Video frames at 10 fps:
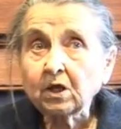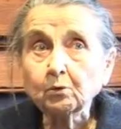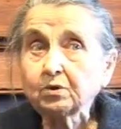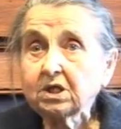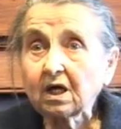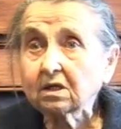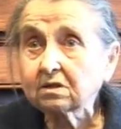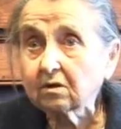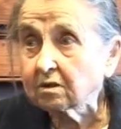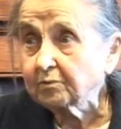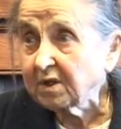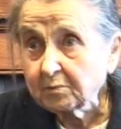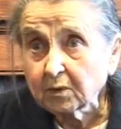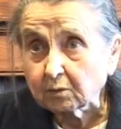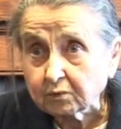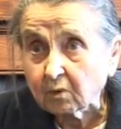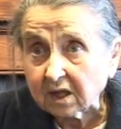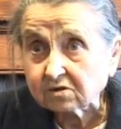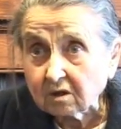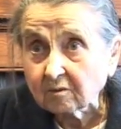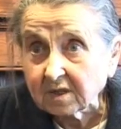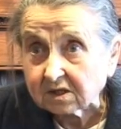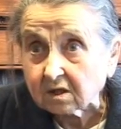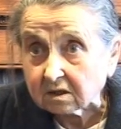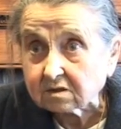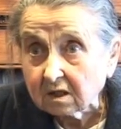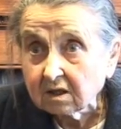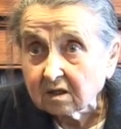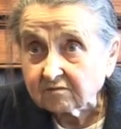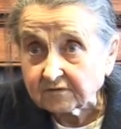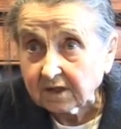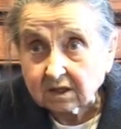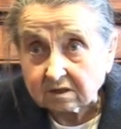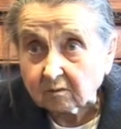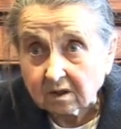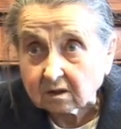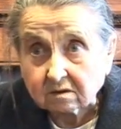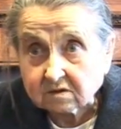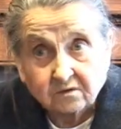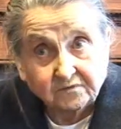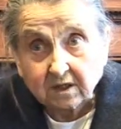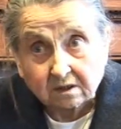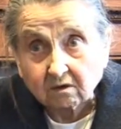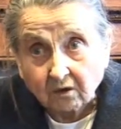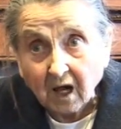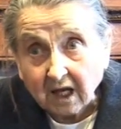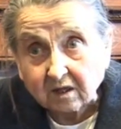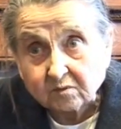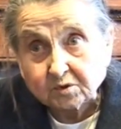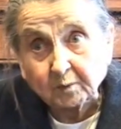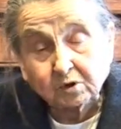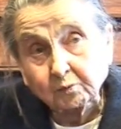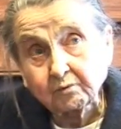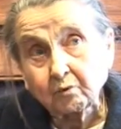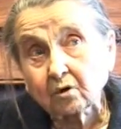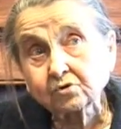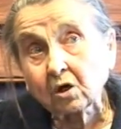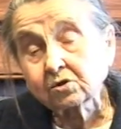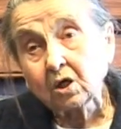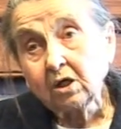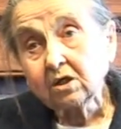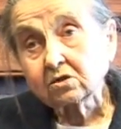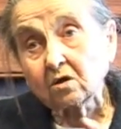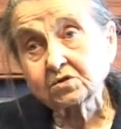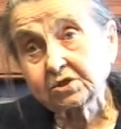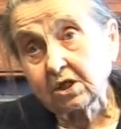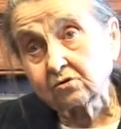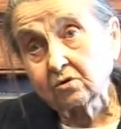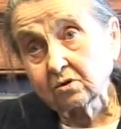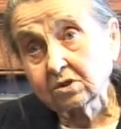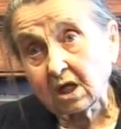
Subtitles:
we had people who had committed very severe crimes, but we were not considered